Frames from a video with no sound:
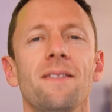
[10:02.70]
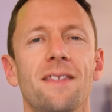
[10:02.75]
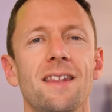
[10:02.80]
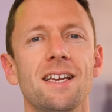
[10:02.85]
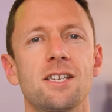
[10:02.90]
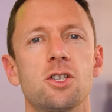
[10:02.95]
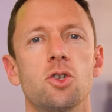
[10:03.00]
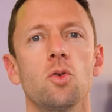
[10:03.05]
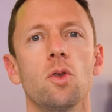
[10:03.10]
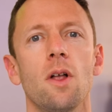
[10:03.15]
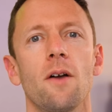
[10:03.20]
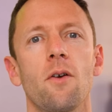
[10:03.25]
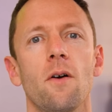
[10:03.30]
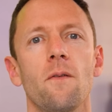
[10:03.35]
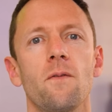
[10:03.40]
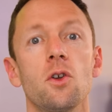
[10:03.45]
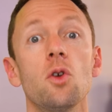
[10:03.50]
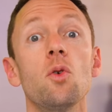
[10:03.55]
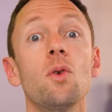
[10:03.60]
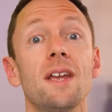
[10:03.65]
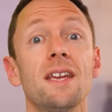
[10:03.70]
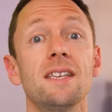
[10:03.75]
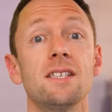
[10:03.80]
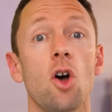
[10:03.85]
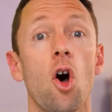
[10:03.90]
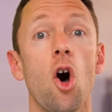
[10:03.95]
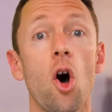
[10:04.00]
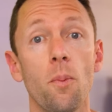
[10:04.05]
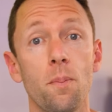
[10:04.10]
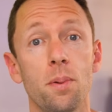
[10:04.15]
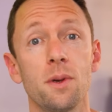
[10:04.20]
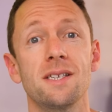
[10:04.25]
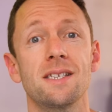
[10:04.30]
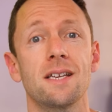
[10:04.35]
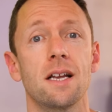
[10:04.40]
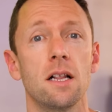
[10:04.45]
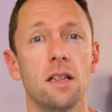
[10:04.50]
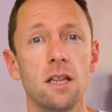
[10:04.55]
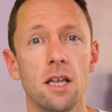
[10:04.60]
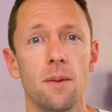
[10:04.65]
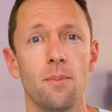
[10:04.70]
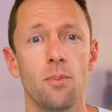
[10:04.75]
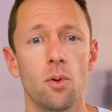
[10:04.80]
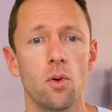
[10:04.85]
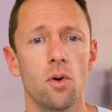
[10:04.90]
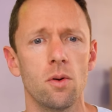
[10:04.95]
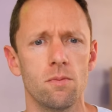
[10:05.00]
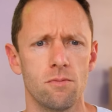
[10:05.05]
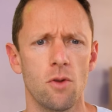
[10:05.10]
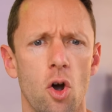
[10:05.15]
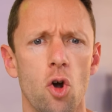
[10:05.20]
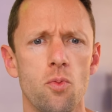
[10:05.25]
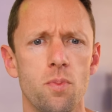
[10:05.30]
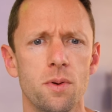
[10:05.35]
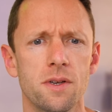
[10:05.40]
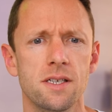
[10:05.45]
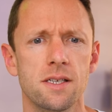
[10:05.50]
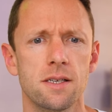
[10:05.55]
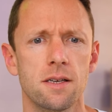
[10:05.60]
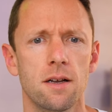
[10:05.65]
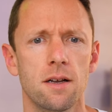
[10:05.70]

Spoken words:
The next tool I've got for you is Opus Clip, or Opus